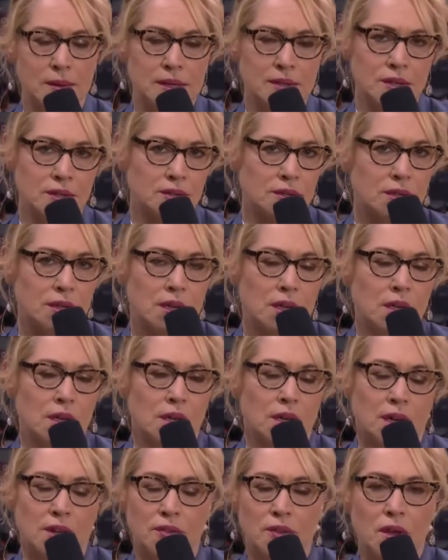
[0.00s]
I mean, just,
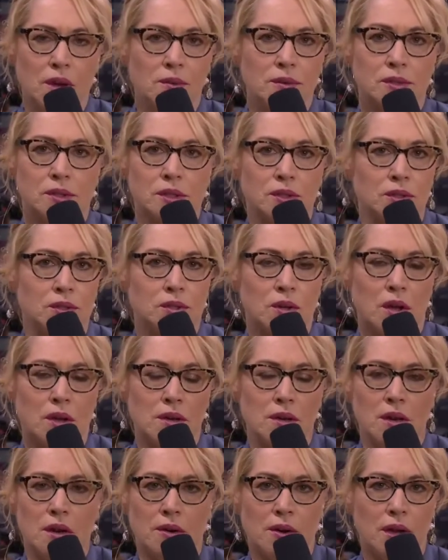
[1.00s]
I thought it was
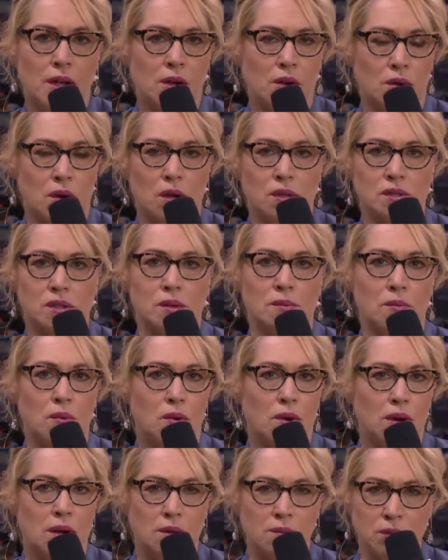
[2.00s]
extraordinary across the
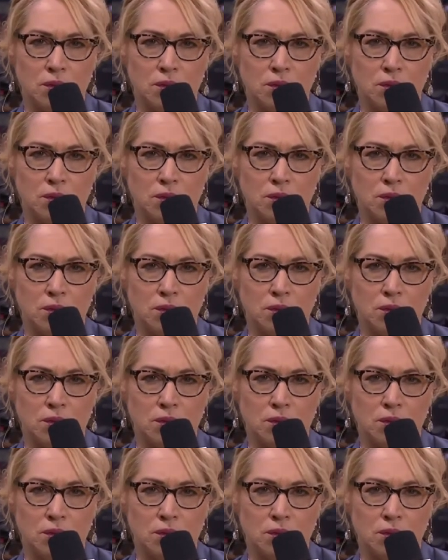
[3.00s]
board.